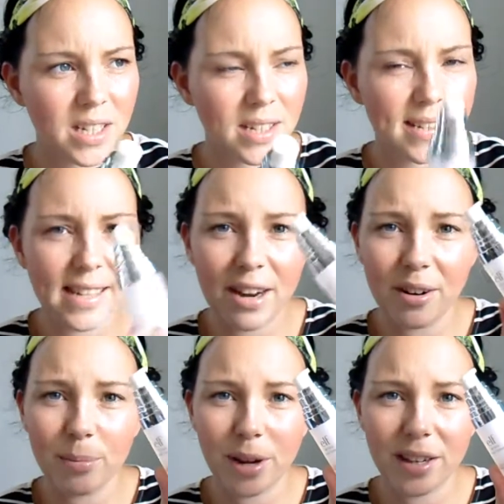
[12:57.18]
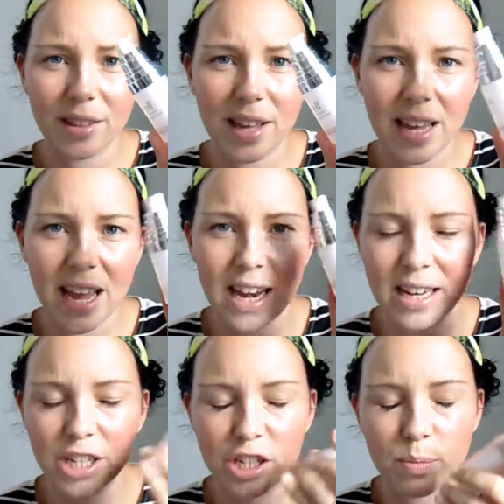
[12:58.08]
serum kind of thing, and
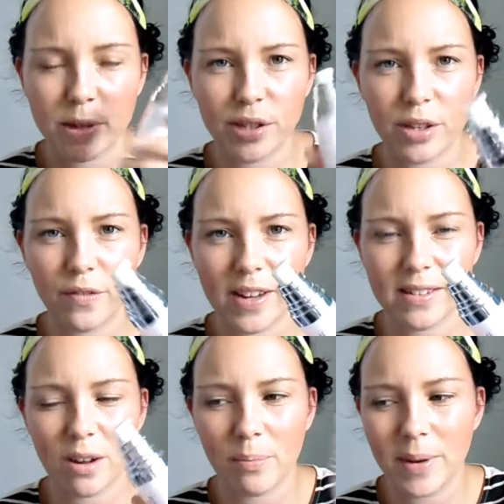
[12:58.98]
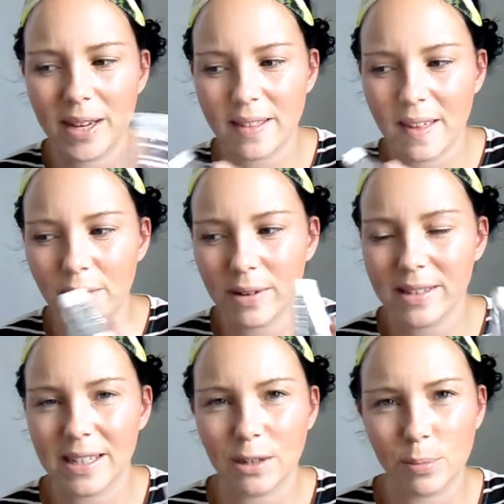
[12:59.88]
it just spreads on your face a lot better. The other
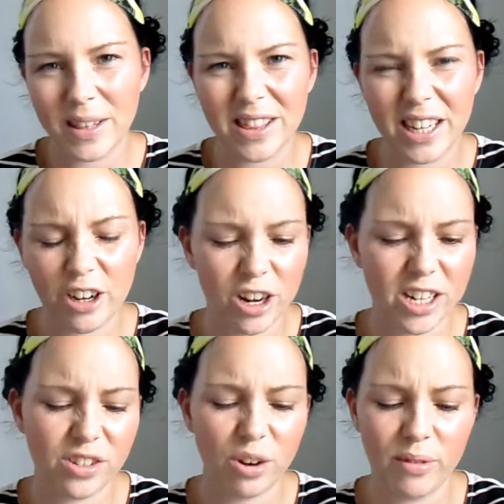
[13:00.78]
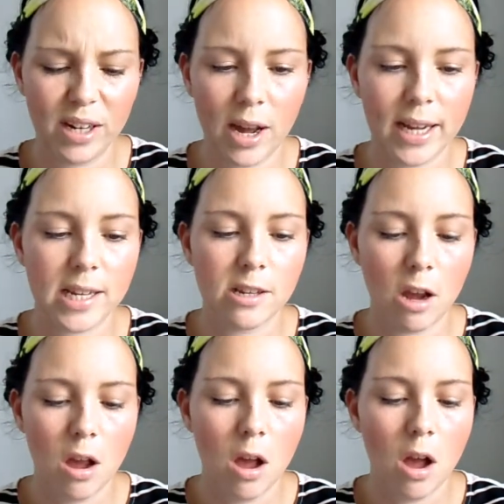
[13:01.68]
one's a little bit thicker, and I just don't really like it, so
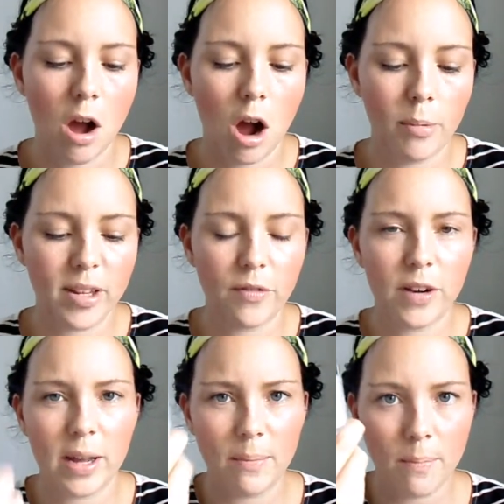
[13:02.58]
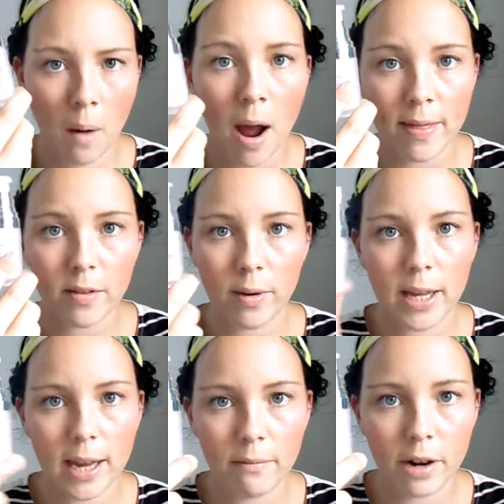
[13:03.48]
I'll be definitely buying this one
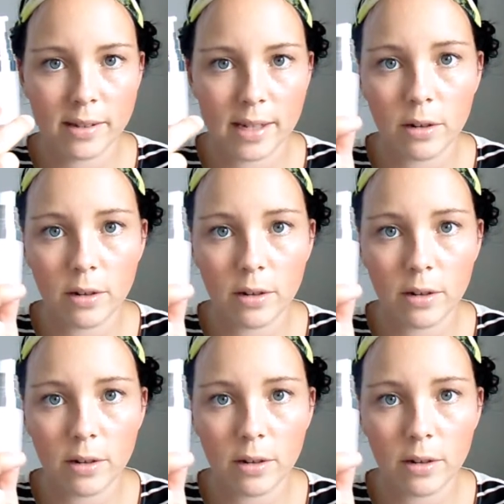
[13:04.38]
again when I see